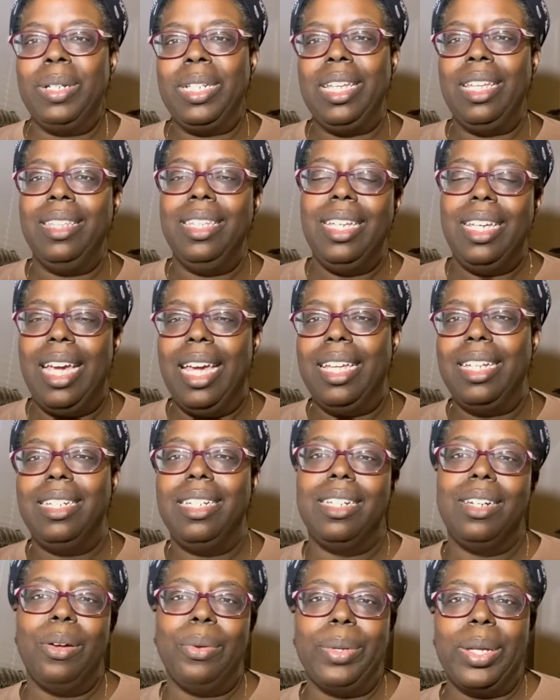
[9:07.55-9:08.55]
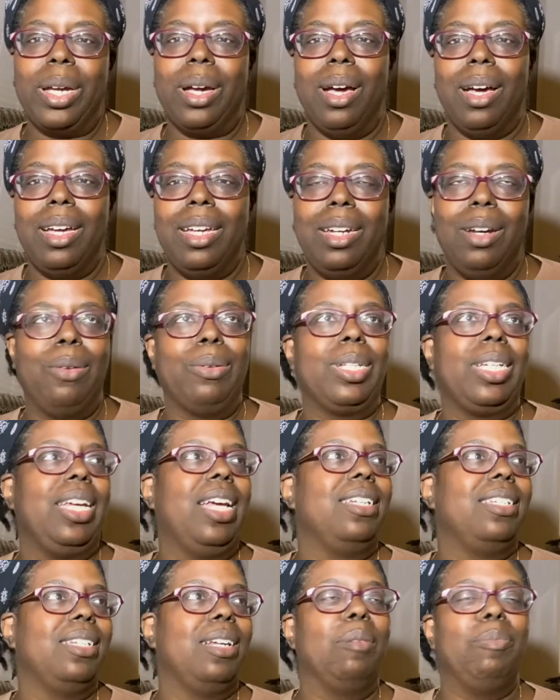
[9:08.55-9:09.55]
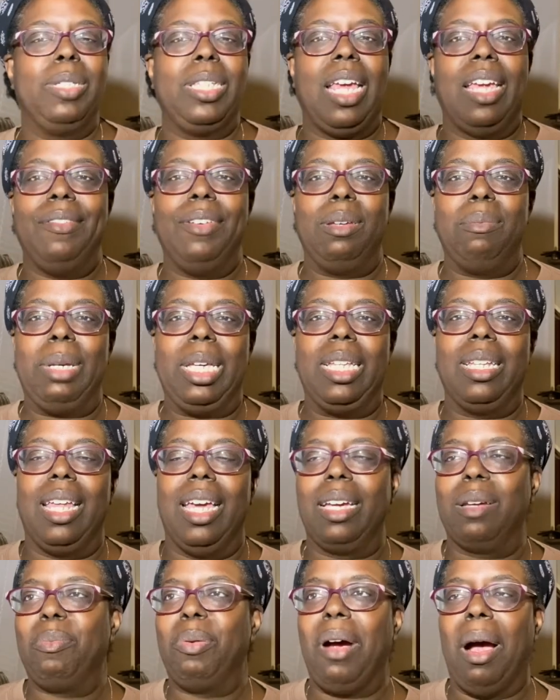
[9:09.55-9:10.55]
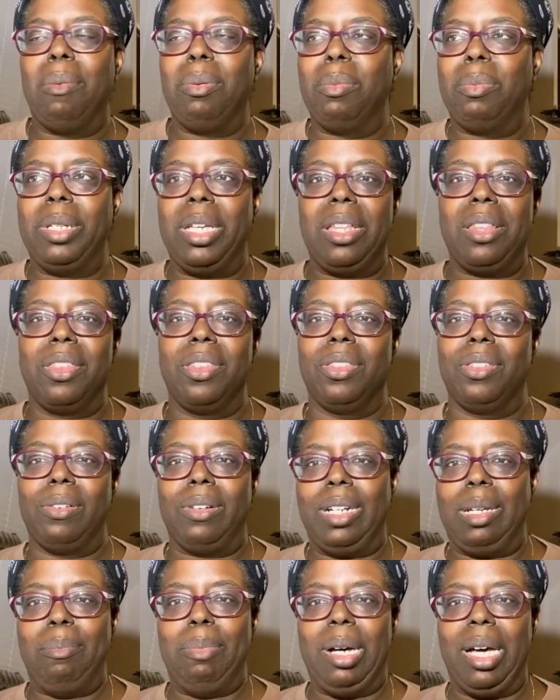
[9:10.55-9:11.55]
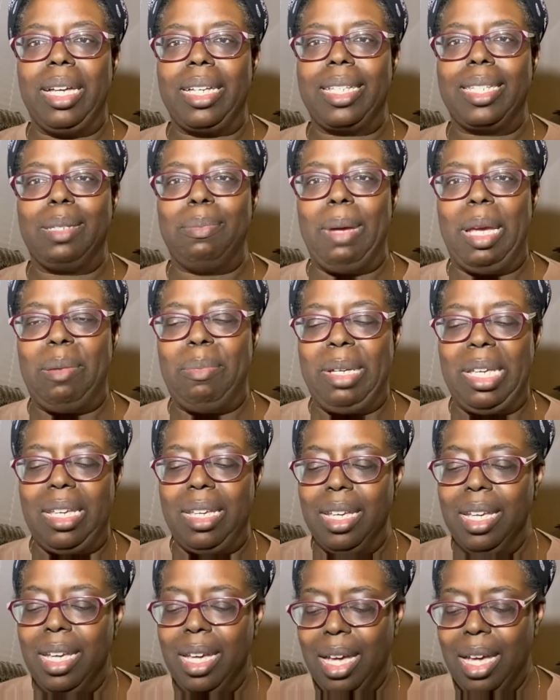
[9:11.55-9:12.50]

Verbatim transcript: in the end, it only it only ended up saving me like probably thirty bucks maybe.